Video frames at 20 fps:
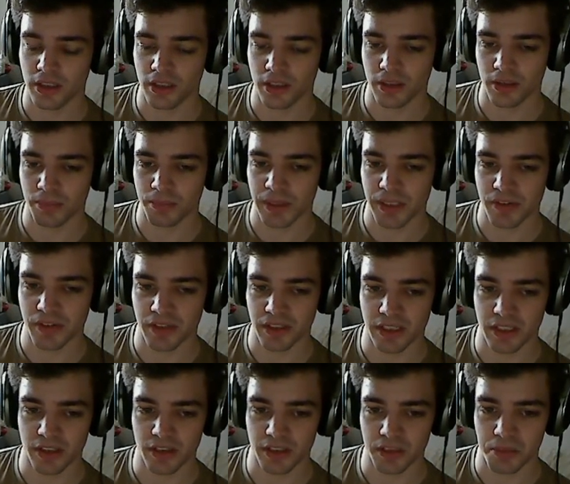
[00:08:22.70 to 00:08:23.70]

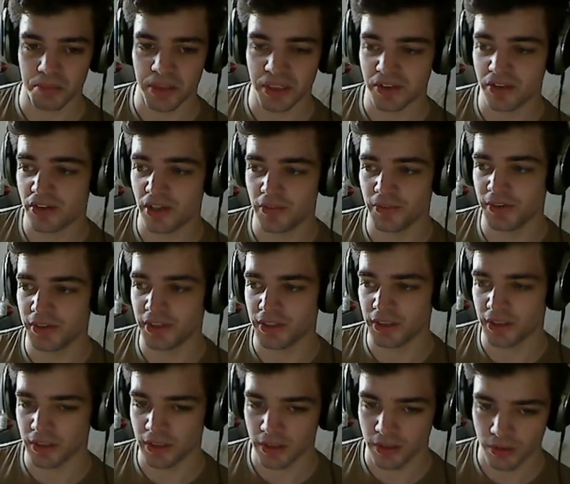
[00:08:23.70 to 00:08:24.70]
basically like misses
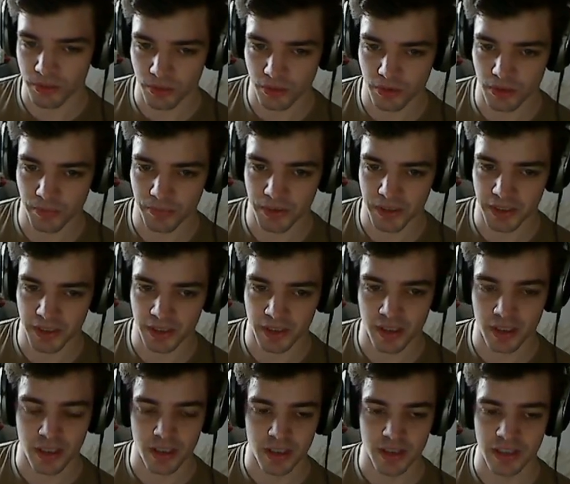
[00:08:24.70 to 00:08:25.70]
everything or something,
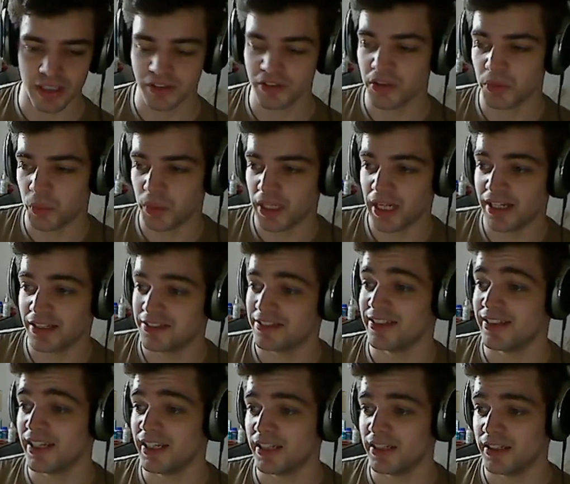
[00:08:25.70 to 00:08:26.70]
that's like what it has to
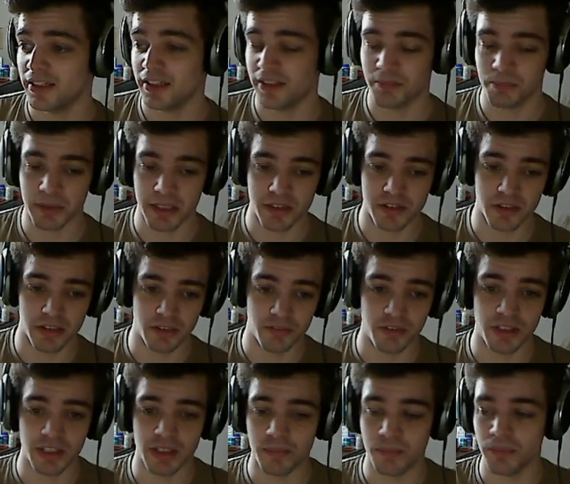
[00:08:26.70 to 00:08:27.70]
take basically for
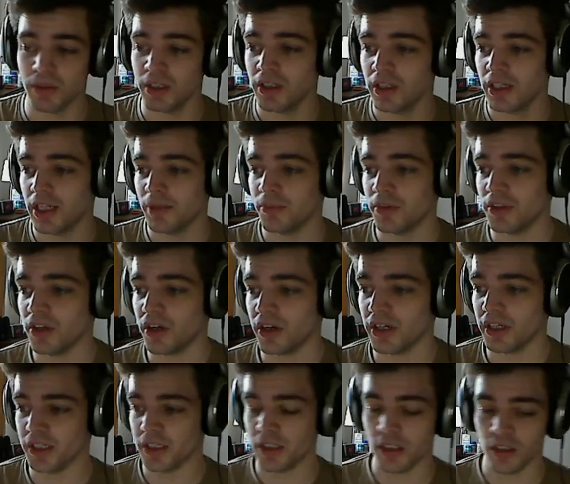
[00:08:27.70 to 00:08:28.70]
him to
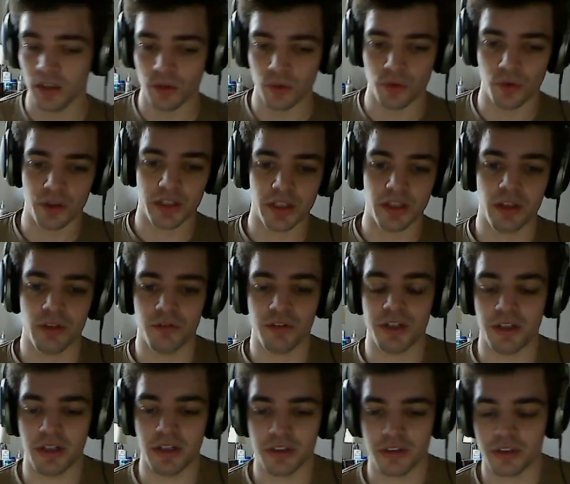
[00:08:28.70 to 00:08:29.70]
die or not get the red
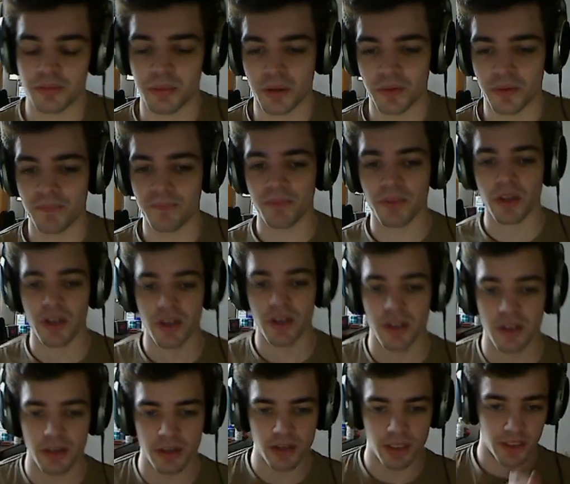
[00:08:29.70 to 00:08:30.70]
in that spot.
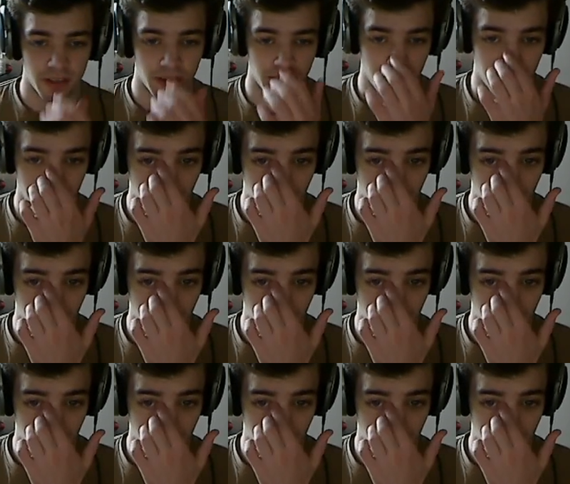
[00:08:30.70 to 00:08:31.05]
Then